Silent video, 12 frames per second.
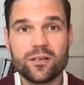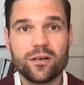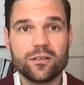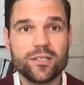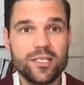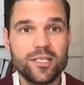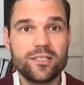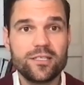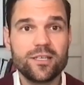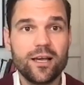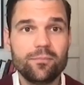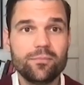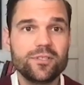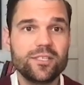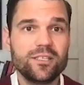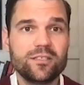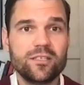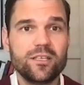called the
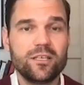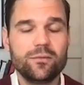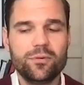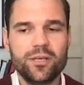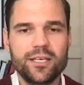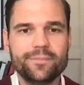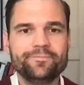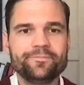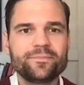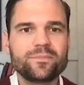DCEP,